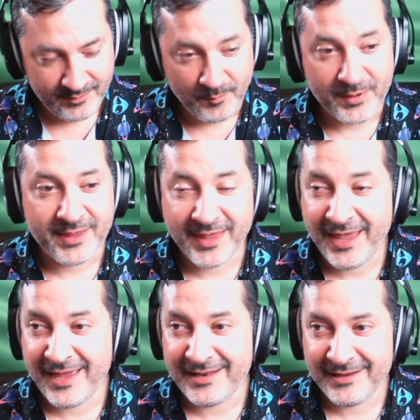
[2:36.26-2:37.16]
But
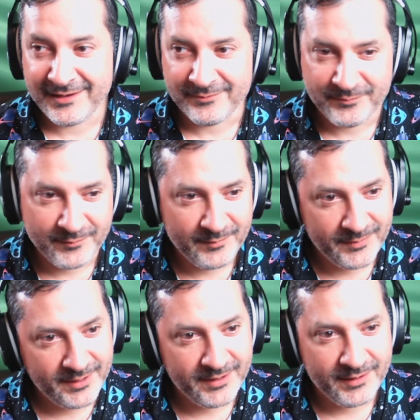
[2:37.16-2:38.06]
then,
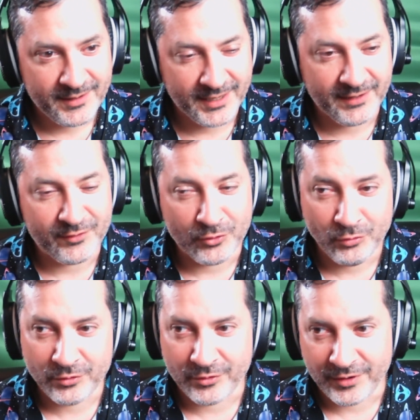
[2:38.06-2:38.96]
even
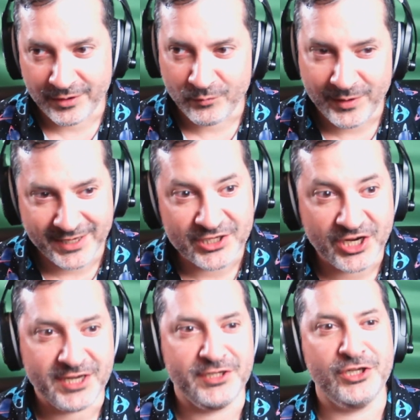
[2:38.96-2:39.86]
cooler, we can
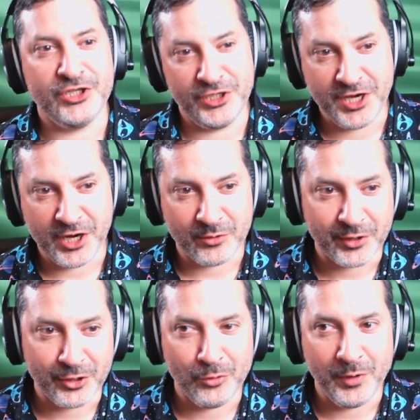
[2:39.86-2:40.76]
change the
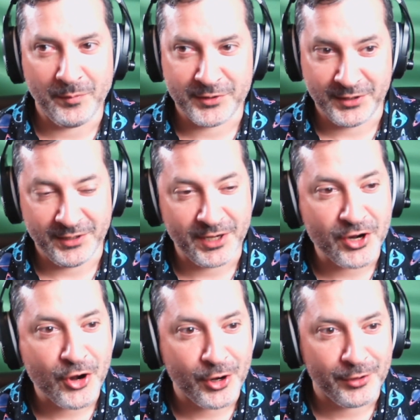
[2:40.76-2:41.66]
scenario up to
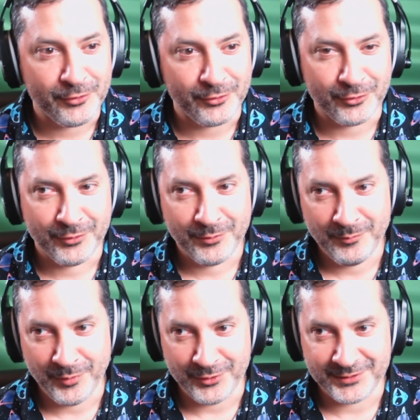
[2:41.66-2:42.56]
another
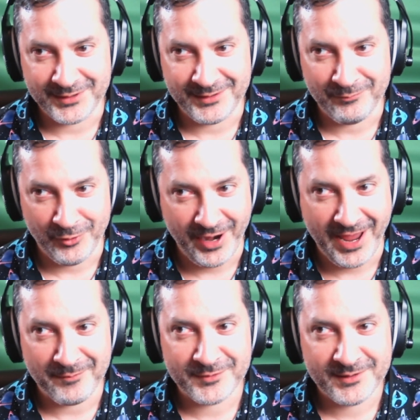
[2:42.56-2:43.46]
person,
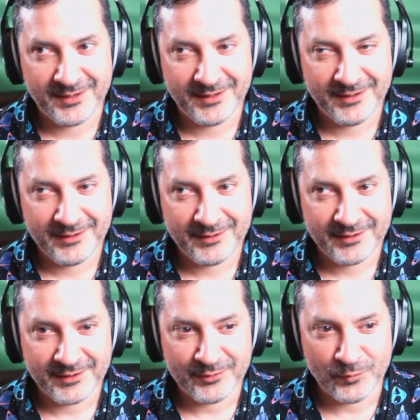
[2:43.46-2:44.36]
perhaps
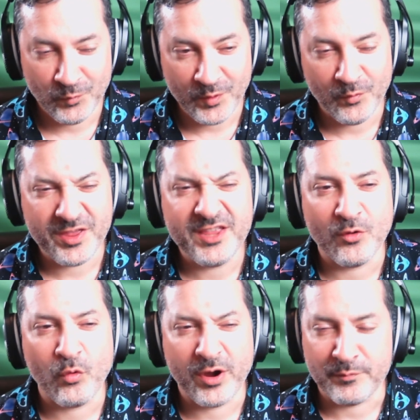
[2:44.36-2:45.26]
within the
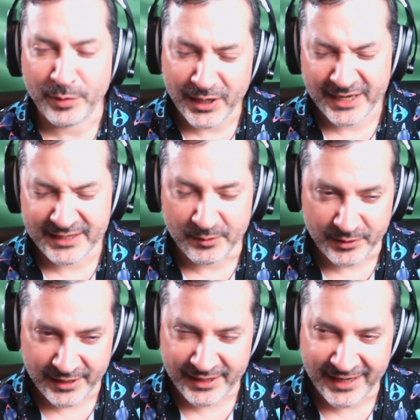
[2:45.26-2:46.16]
realm.
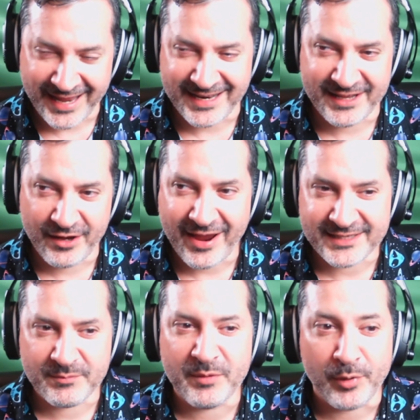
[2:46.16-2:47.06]
again, there has
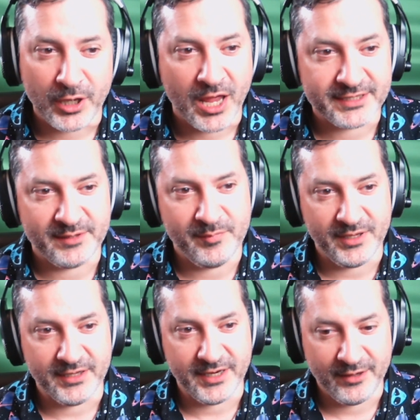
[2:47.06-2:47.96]
to be
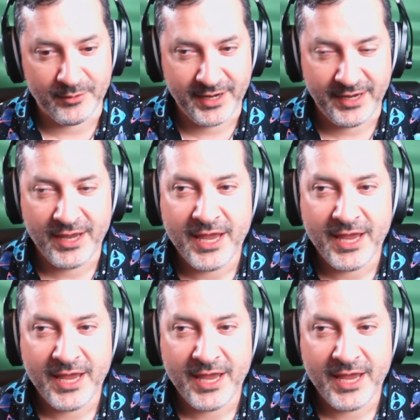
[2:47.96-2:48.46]
plausibility, okay?